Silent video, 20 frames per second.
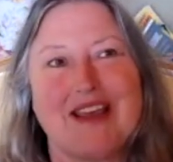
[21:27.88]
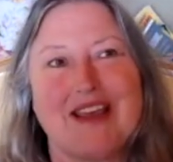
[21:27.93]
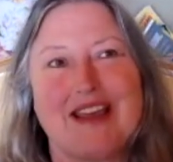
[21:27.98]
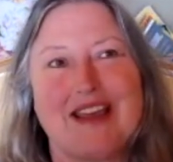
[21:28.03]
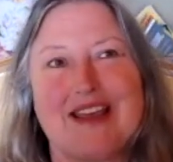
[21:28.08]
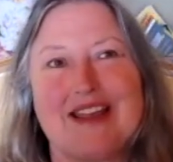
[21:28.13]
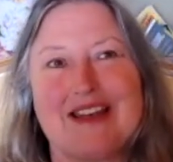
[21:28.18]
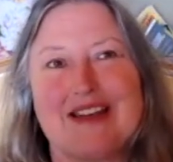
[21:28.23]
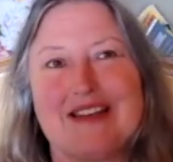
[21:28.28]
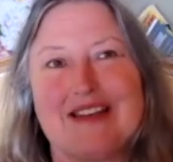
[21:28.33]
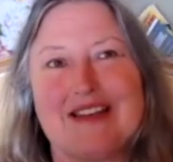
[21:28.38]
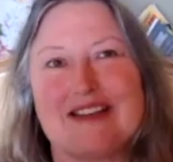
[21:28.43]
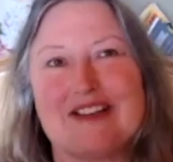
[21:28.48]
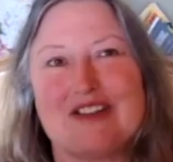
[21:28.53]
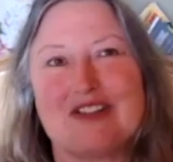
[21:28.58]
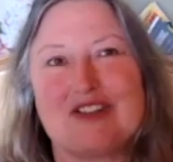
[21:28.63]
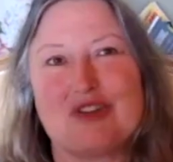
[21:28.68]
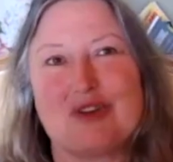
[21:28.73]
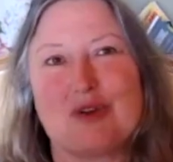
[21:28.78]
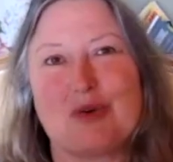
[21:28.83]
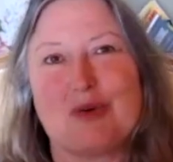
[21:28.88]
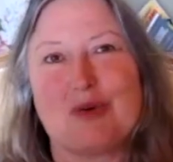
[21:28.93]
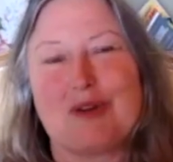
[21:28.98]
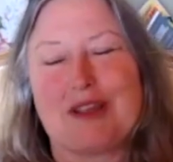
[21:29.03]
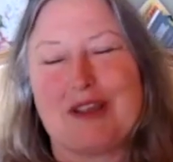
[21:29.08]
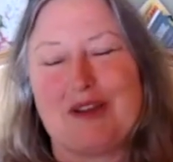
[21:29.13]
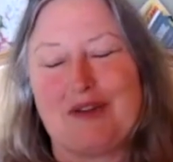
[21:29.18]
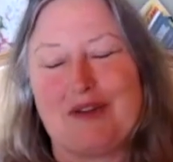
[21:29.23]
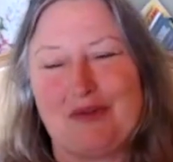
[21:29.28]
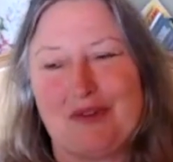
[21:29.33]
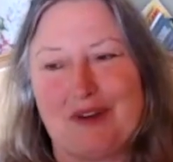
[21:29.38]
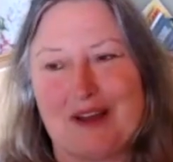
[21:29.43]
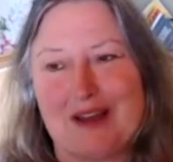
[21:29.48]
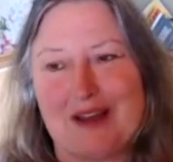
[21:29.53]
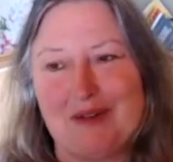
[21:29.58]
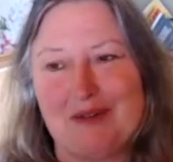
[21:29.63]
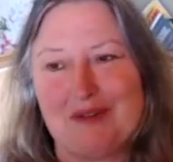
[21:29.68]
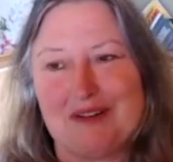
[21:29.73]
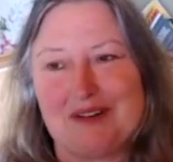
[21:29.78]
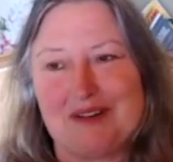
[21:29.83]
and so he
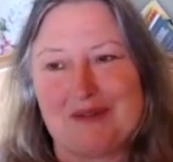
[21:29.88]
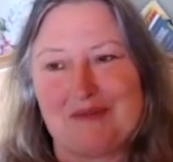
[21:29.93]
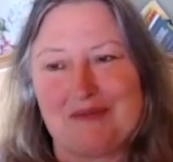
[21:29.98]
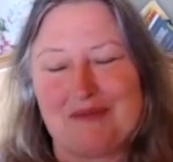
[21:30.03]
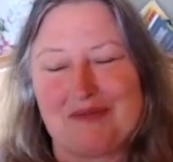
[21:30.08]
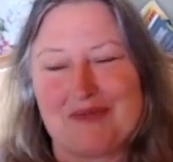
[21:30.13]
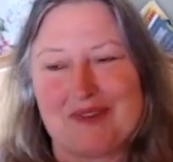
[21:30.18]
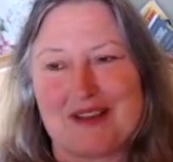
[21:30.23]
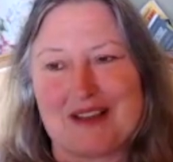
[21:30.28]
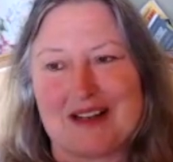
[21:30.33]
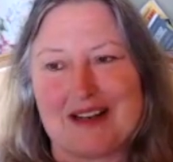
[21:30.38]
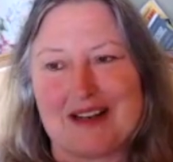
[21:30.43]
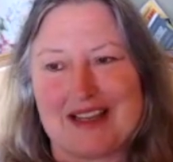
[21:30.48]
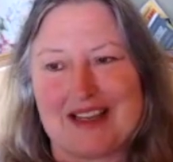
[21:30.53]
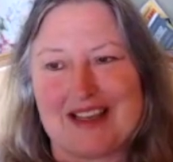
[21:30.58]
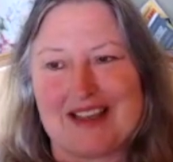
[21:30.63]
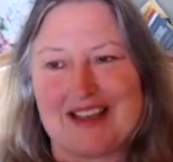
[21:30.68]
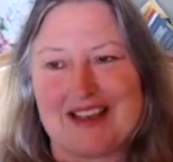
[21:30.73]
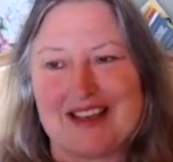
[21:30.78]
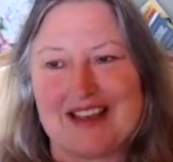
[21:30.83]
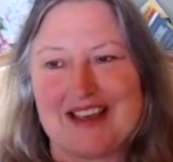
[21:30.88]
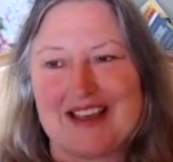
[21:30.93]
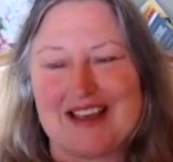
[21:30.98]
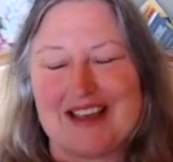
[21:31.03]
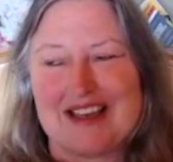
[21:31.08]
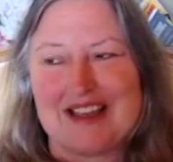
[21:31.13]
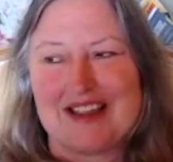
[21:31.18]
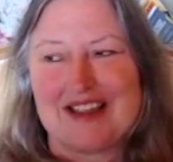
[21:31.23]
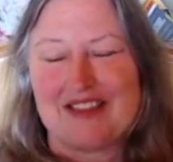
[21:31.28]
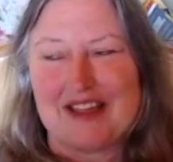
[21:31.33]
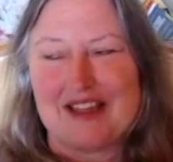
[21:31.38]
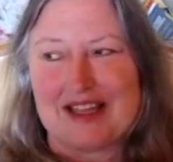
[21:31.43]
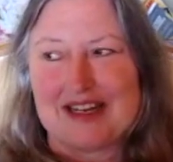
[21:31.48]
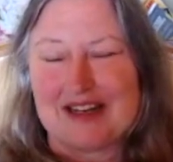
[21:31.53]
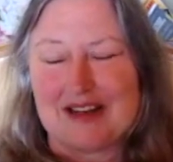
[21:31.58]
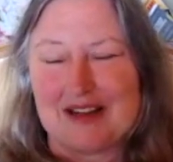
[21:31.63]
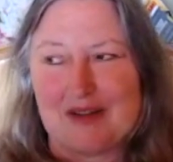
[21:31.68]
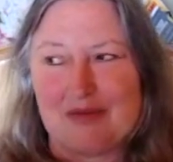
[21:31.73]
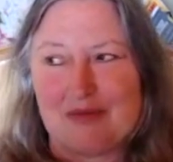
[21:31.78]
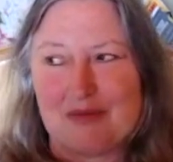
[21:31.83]
found like that
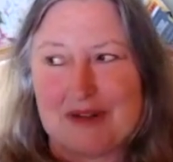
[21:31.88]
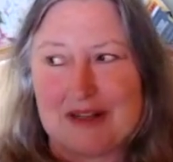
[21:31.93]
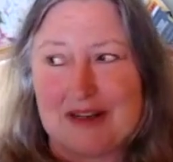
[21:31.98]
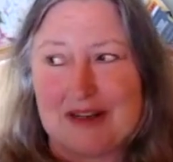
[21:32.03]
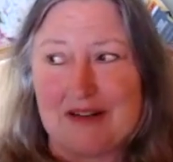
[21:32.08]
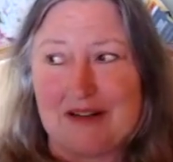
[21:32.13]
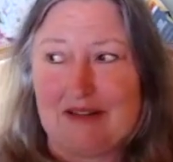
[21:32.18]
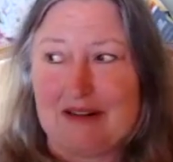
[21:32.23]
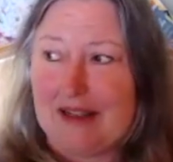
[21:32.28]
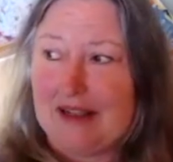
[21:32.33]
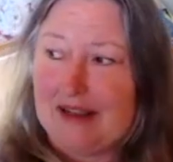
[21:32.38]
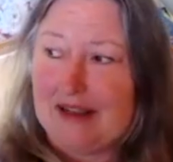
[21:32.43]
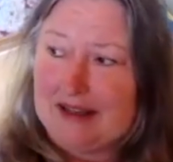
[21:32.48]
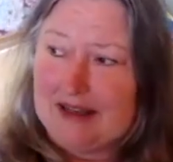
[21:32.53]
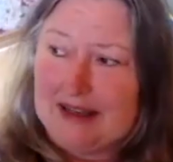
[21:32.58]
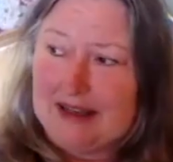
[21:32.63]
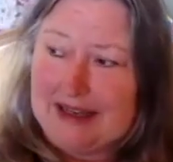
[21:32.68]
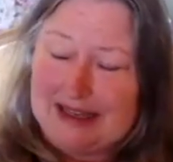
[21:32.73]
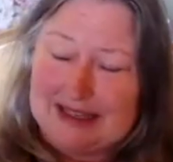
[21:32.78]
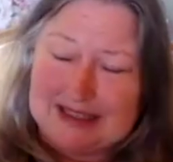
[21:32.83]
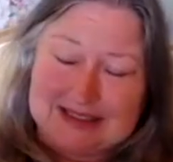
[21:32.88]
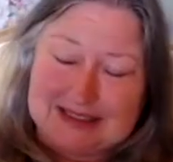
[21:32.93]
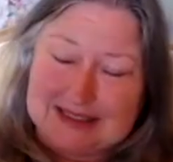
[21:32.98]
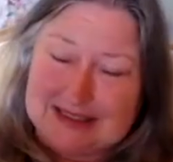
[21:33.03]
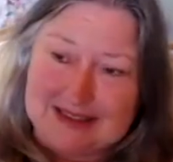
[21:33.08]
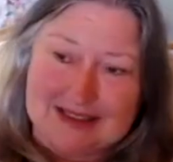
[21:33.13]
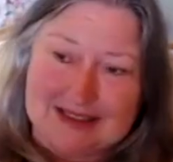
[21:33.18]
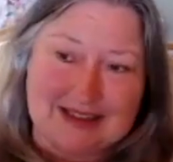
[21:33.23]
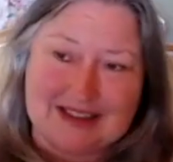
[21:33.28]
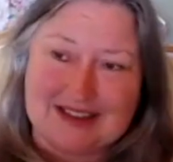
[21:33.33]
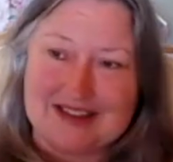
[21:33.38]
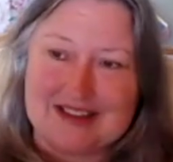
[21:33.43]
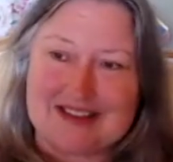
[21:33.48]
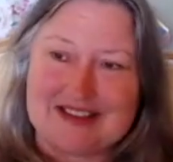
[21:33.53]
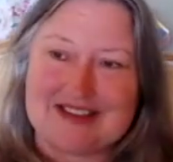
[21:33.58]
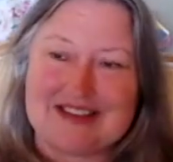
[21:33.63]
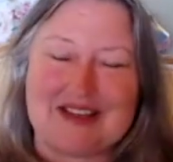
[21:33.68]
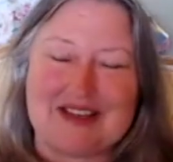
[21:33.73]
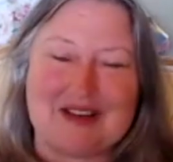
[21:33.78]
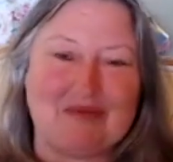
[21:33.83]
malaria has kind of the
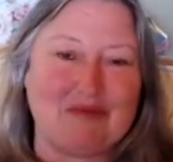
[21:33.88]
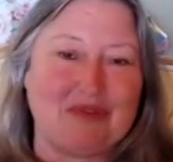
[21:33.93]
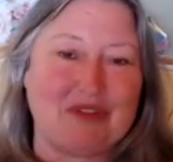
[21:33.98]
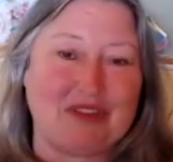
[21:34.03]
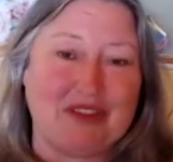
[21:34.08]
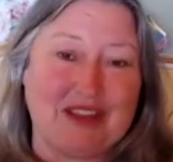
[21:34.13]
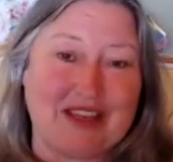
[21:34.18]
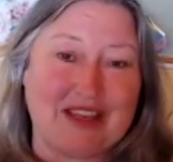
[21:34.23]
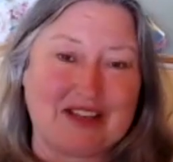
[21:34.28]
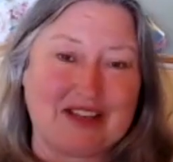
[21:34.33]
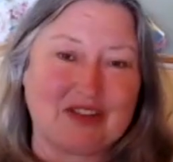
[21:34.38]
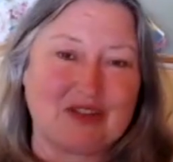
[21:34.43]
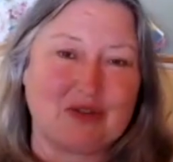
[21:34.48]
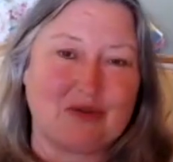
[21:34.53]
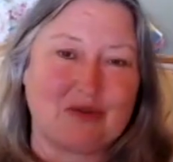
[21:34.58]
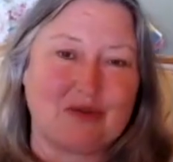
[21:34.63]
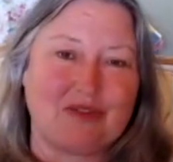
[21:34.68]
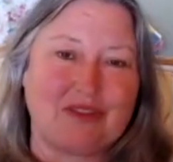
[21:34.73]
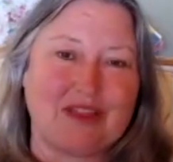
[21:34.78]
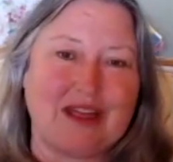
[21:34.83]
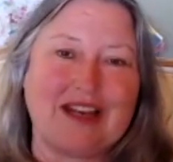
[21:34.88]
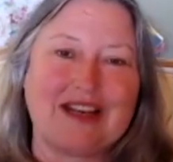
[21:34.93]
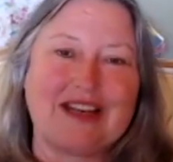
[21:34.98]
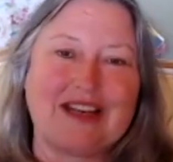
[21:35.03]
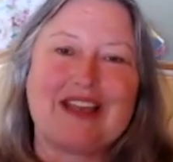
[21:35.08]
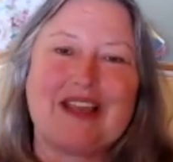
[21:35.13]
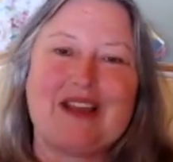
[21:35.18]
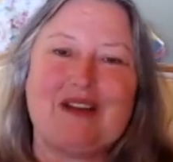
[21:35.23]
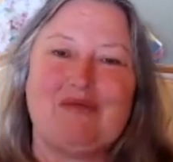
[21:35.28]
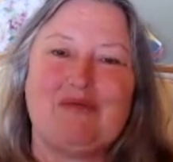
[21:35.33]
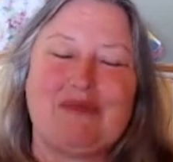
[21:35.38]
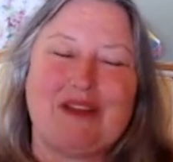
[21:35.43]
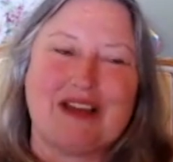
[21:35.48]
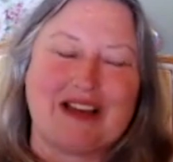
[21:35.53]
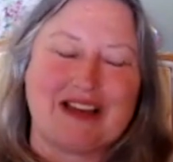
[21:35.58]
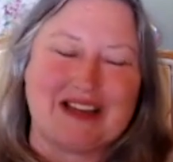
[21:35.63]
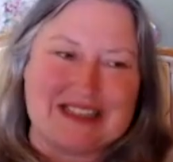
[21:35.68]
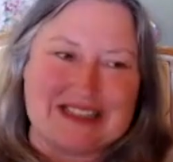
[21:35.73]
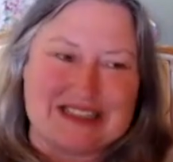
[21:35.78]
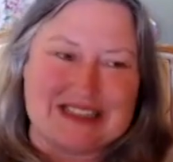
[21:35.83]
same thing so that came the
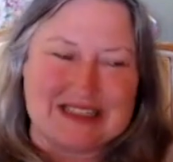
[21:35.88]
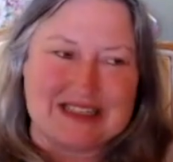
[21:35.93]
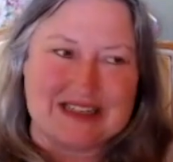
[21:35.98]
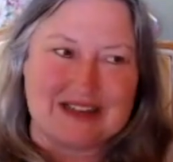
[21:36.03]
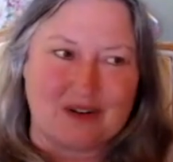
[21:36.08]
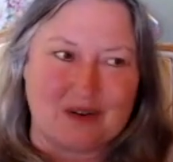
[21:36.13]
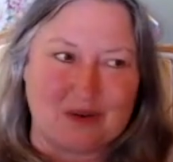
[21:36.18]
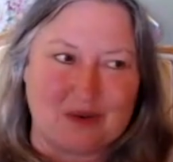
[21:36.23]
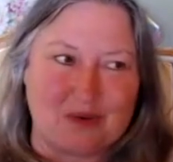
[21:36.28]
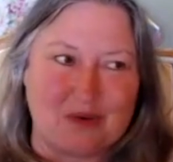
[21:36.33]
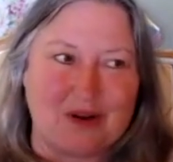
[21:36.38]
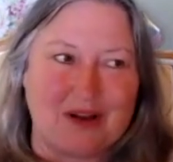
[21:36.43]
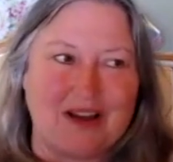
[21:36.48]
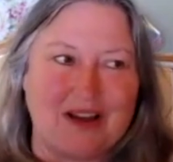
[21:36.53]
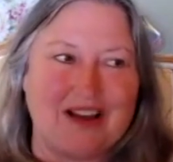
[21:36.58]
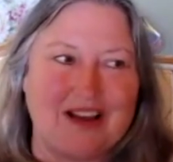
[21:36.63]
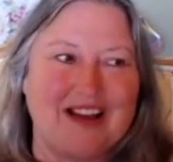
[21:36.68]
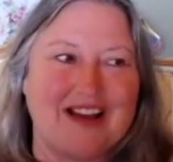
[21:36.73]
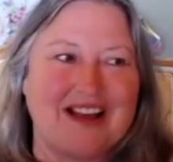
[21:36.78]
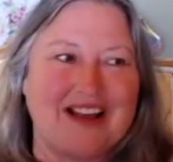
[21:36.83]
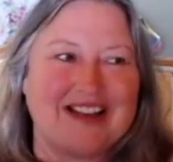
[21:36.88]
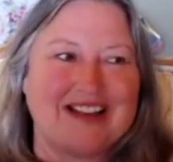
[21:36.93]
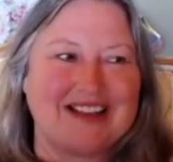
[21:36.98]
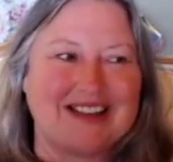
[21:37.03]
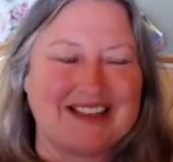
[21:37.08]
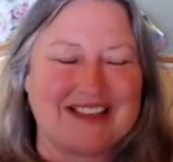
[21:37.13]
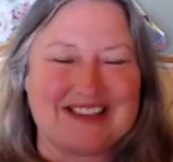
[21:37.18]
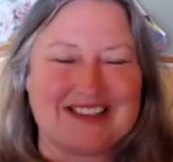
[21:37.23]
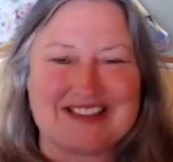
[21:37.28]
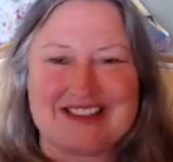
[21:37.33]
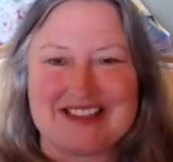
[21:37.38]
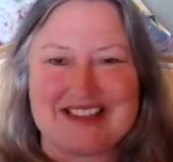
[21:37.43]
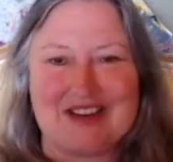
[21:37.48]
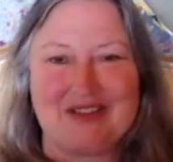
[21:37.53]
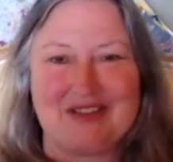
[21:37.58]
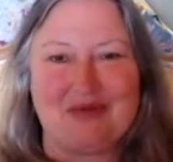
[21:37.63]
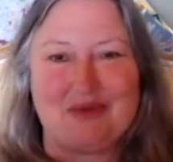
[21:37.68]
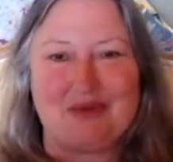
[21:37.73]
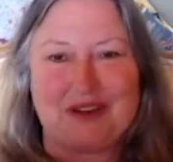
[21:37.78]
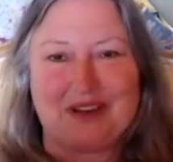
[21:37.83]
idea oh let's see
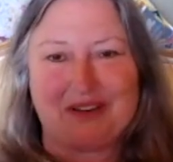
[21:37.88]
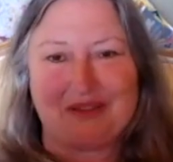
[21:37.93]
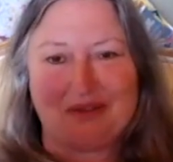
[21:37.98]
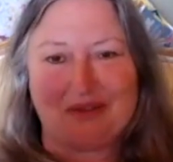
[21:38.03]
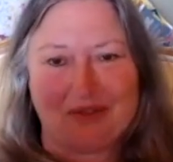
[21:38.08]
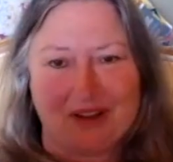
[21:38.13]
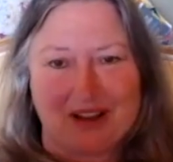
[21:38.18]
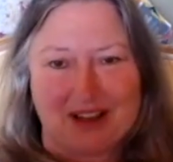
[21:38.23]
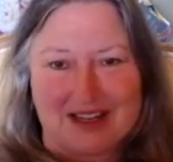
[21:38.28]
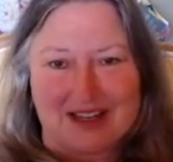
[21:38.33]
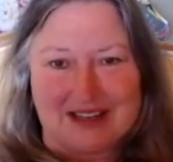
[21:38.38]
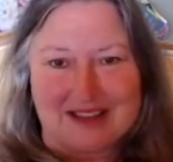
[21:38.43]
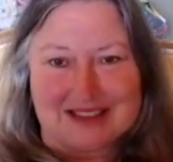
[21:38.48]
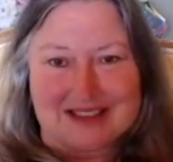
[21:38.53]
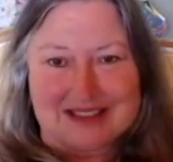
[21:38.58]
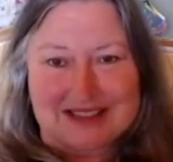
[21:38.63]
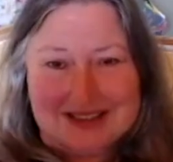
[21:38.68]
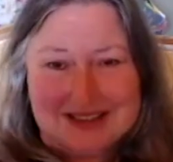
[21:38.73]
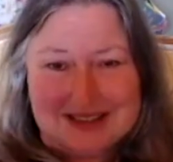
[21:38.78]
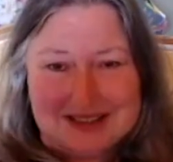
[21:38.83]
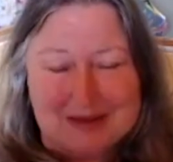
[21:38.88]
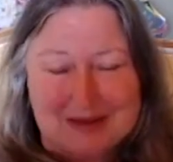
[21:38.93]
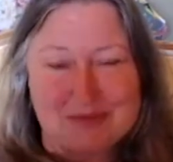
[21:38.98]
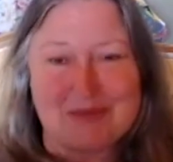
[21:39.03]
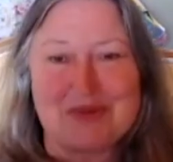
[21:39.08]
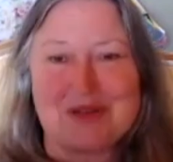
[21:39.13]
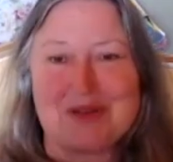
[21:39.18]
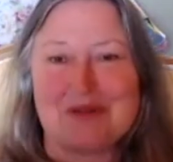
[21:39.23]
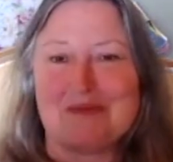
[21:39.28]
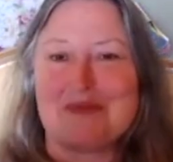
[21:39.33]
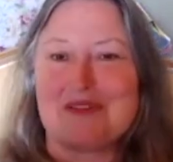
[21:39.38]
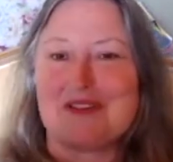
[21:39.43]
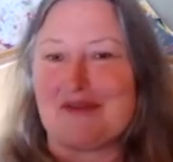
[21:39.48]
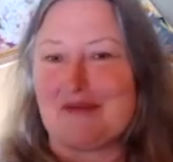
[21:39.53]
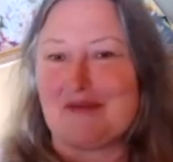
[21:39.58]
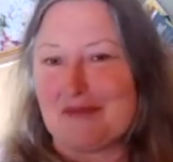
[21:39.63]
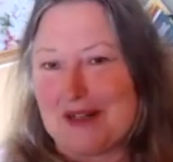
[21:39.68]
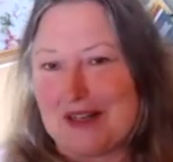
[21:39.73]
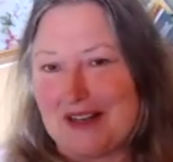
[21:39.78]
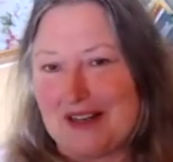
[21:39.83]
if we can find the symptoms of
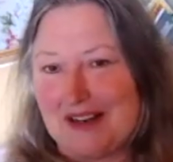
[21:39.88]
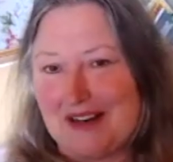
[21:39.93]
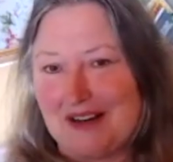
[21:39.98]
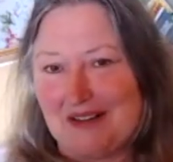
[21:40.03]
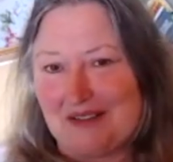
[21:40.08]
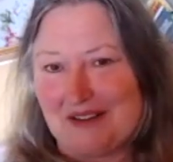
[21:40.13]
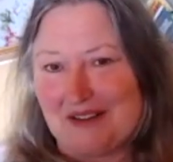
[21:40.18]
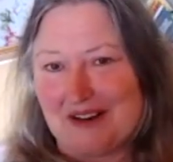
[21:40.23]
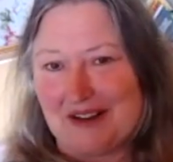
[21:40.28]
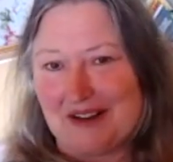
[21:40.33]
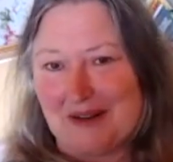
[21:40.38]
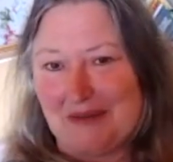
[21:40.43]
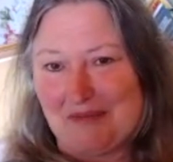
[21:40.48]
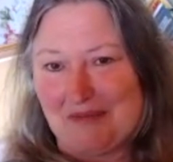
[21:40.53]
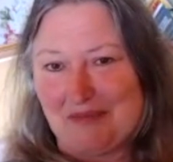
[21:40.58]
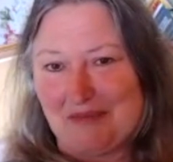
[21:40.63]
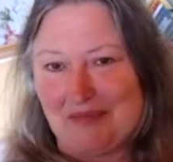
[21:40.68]
malaria